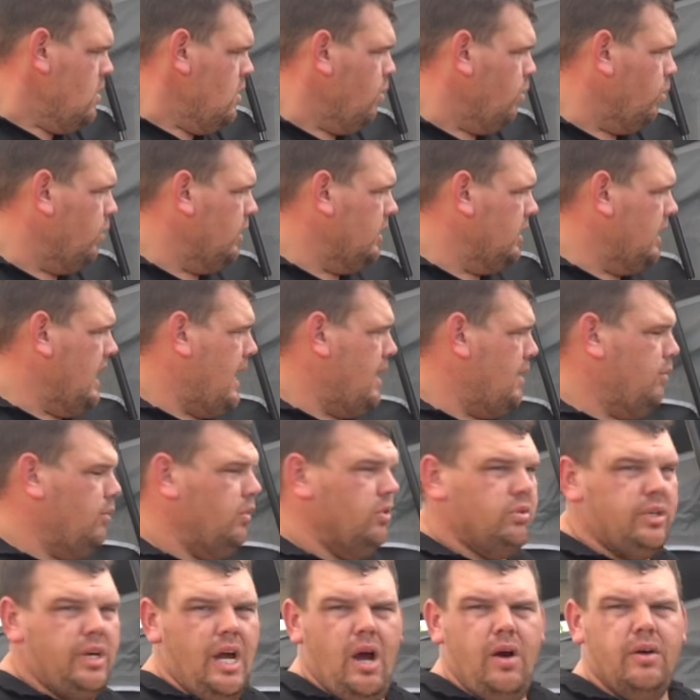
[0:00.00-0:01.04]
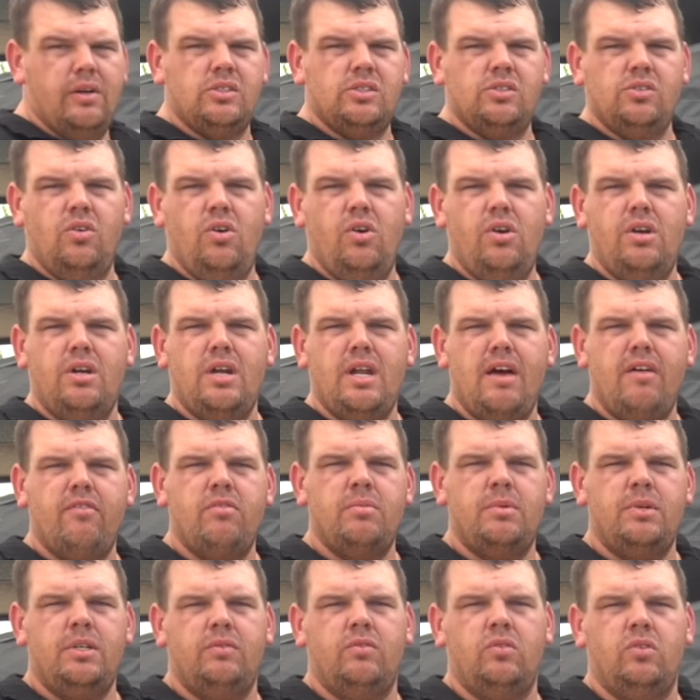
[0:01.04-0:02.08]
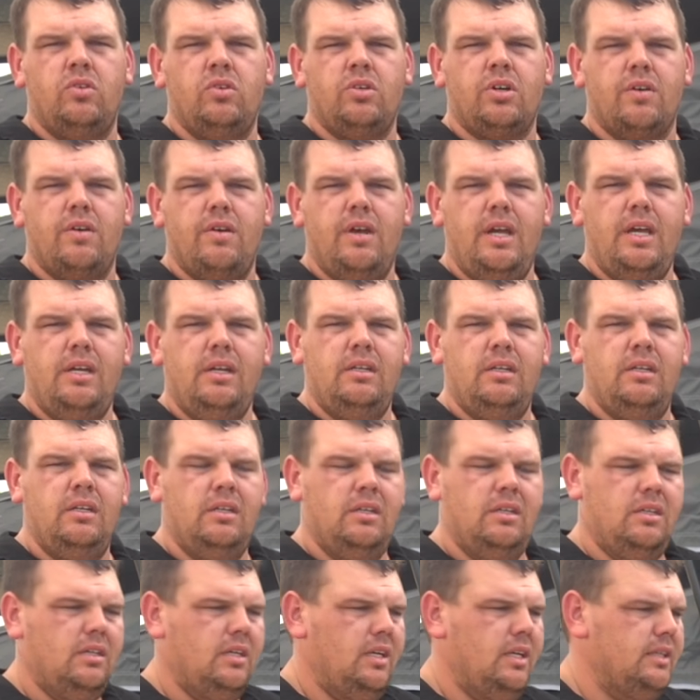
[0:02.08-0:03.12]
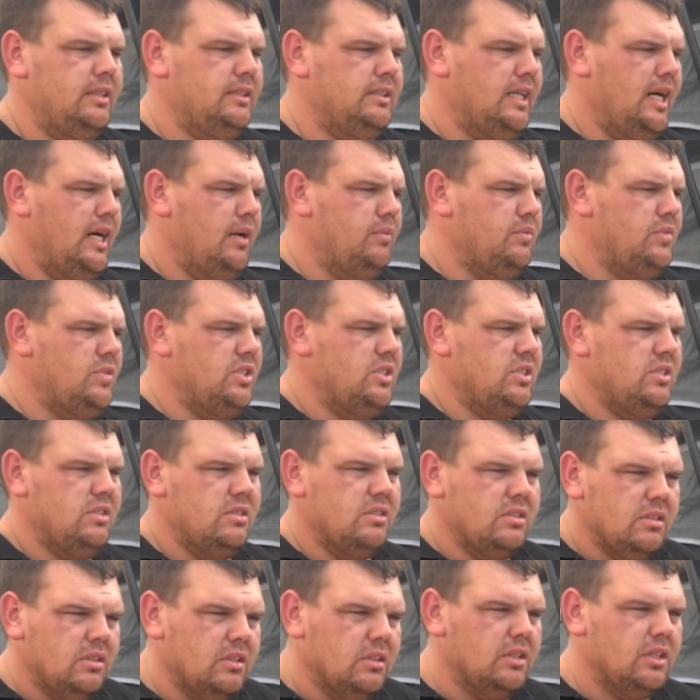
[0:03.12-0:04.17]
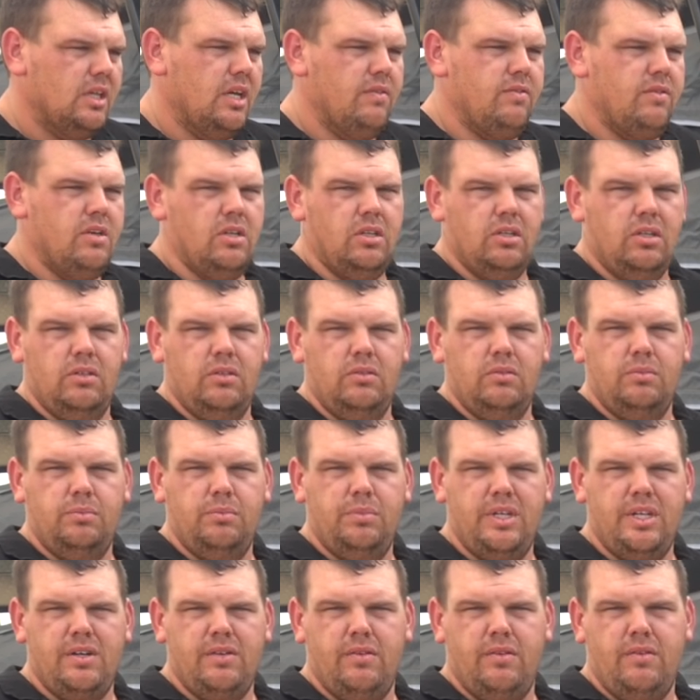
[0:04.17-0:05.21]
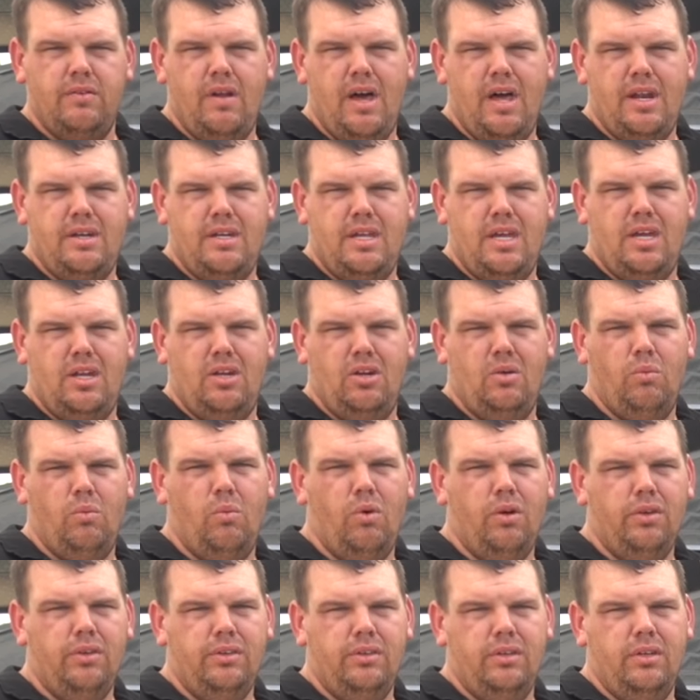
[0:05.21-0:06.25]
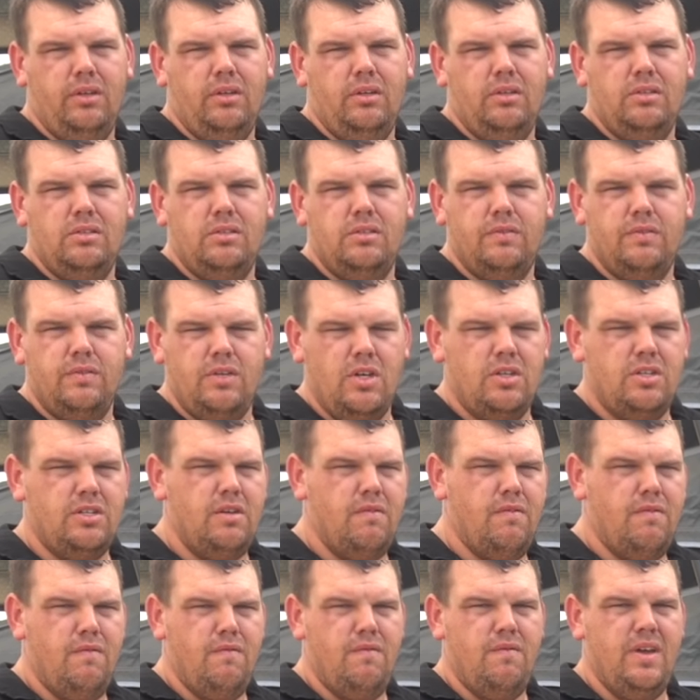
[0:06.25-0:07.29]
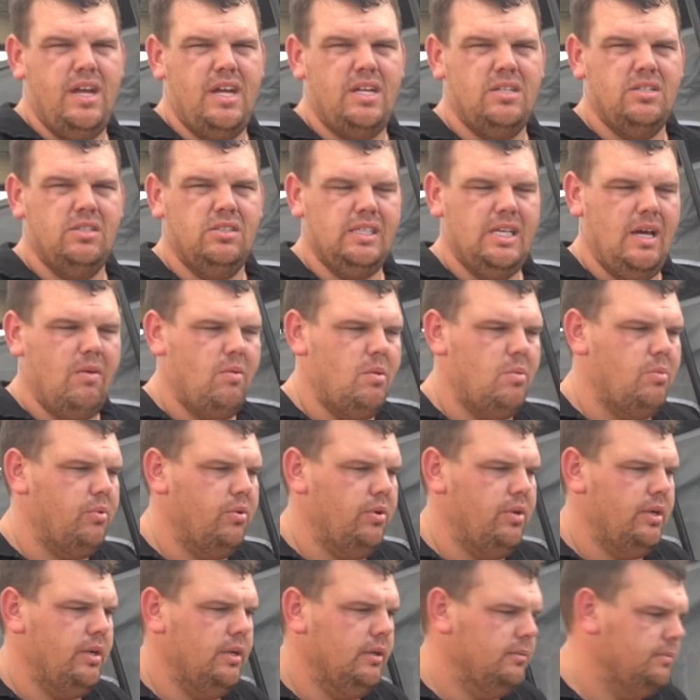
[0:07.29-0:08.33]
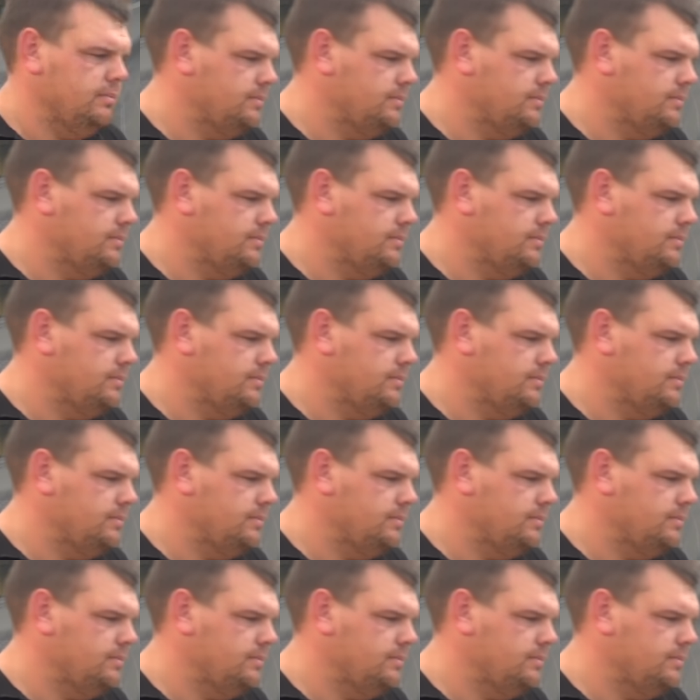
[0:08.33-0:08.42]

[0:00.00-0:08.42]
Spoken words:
we'll go inside and have a bit of a look around, and just give you a little bit of a rundown on what the few different features that we put in it.